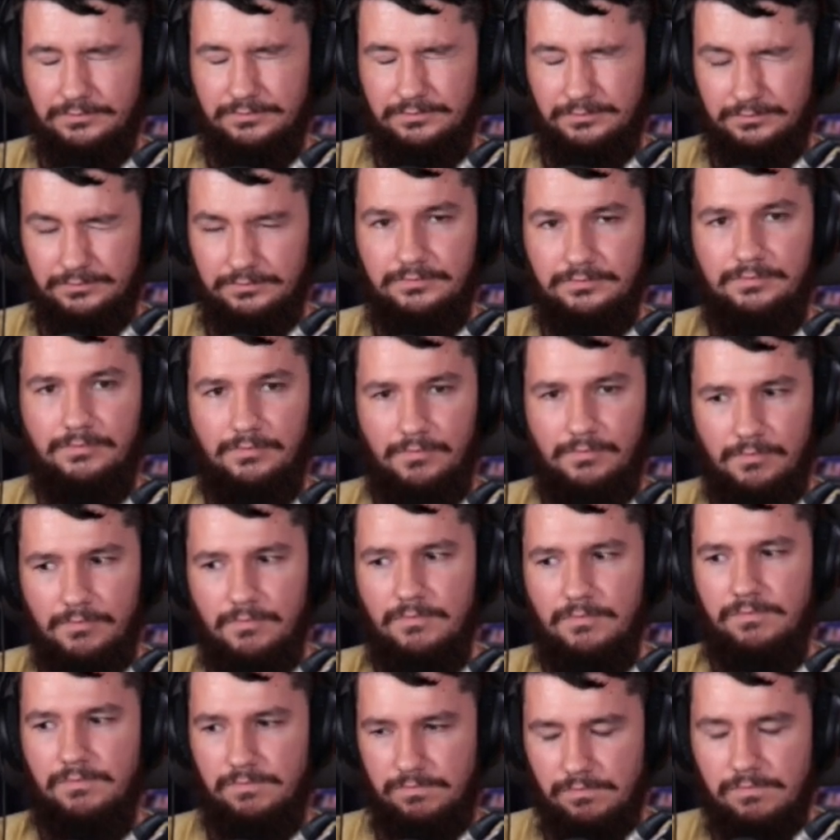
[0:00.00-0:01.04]

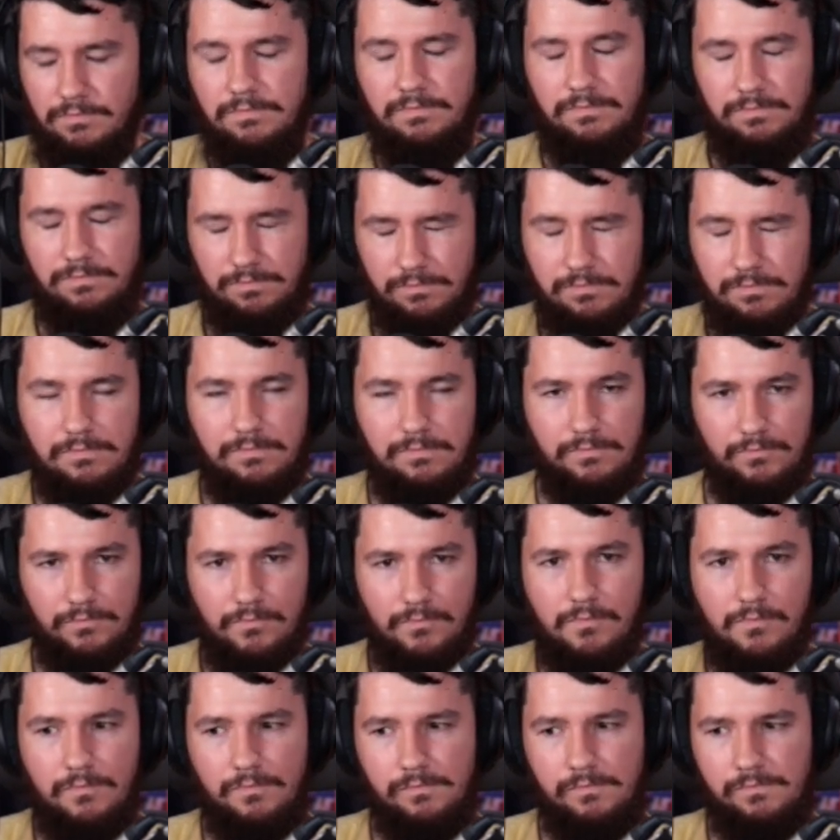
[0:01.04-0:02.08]

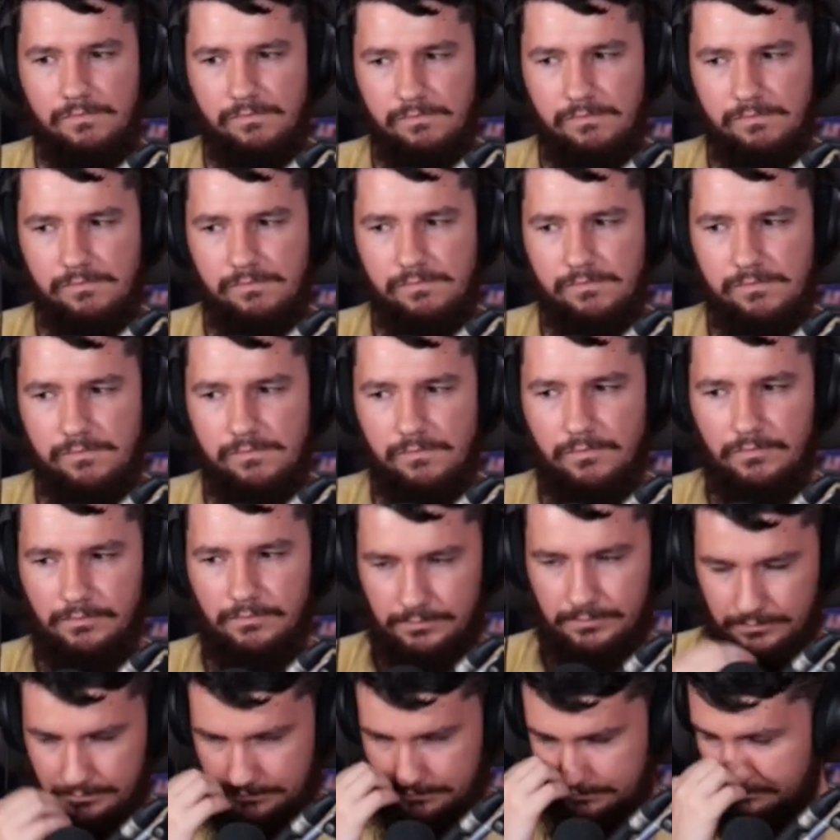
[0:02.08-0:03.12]

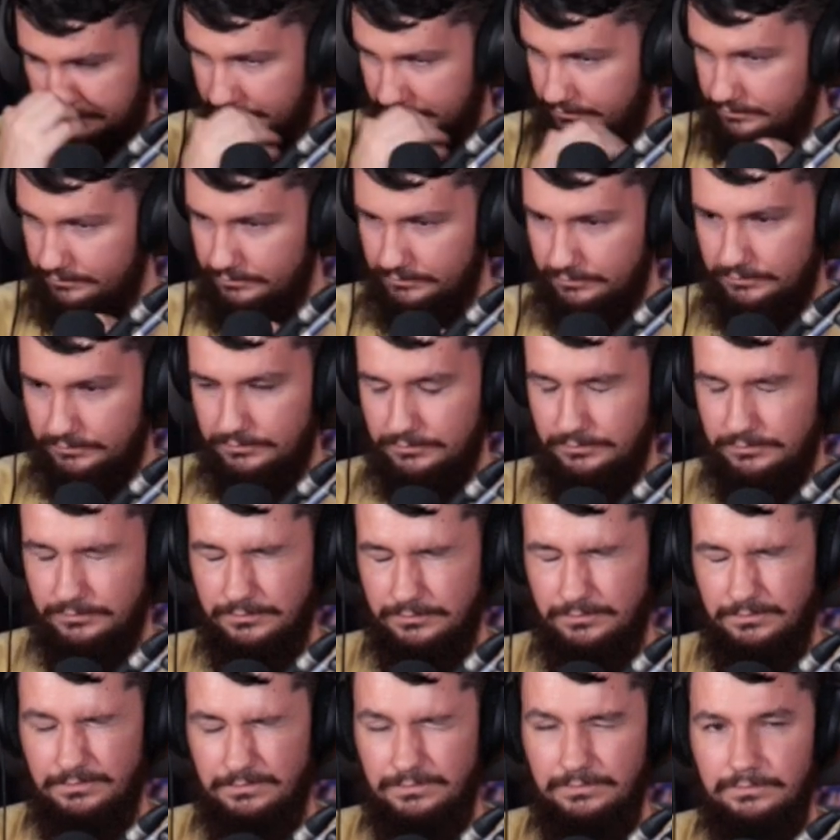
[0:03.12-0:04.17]

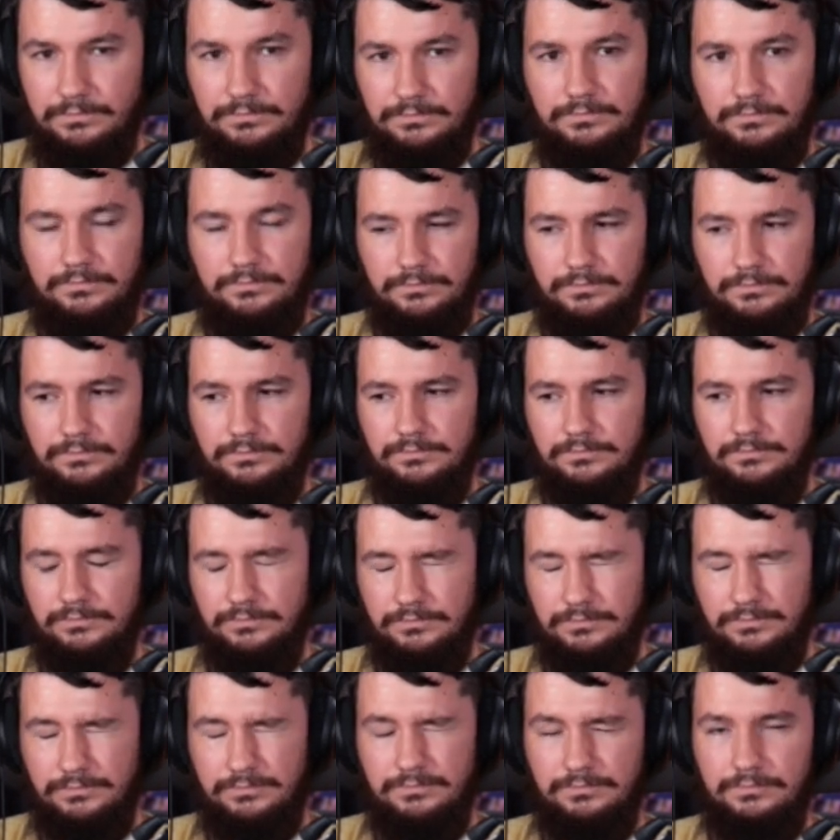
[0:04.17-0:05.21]

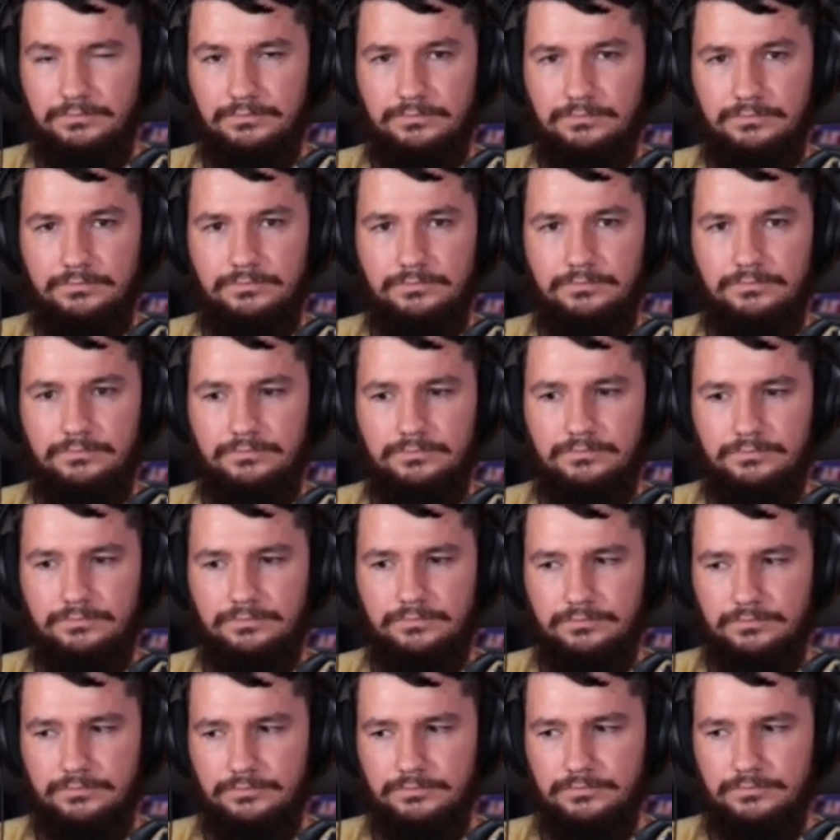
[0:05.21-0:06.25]

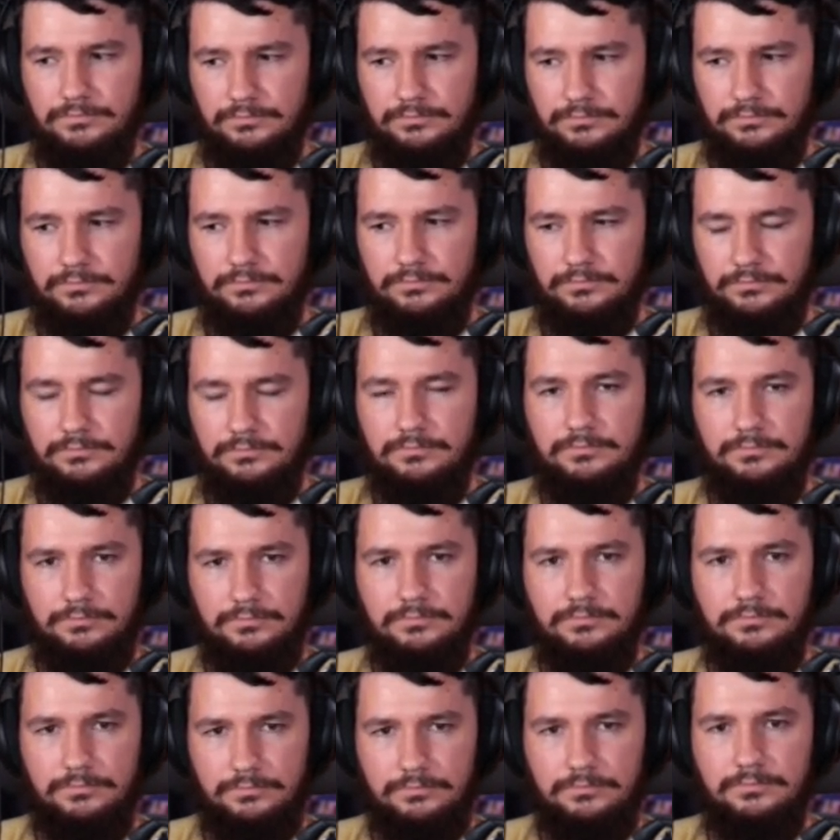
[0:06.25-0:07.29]

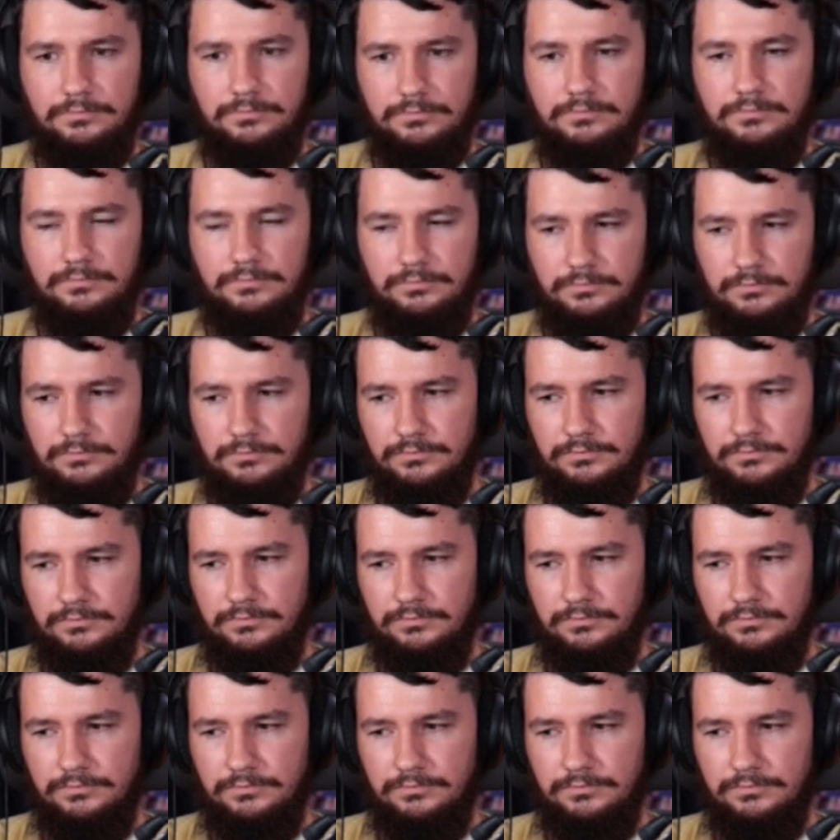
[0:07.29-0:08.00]
This person isn't speaking.